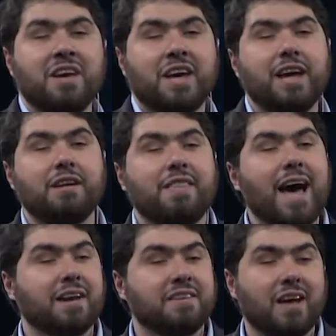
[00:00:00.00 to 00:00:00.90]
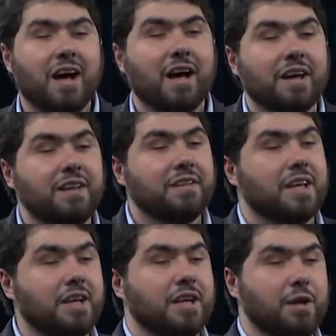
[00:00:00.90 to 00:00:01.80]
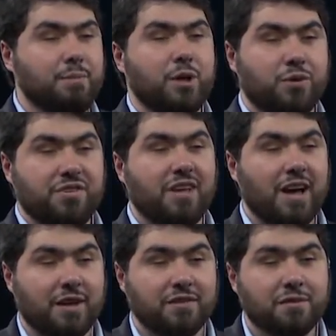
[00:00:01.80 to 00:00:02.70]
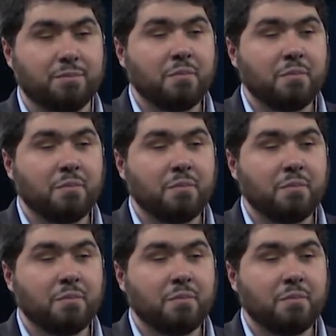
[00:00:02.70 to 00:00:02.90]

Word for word: in computer science.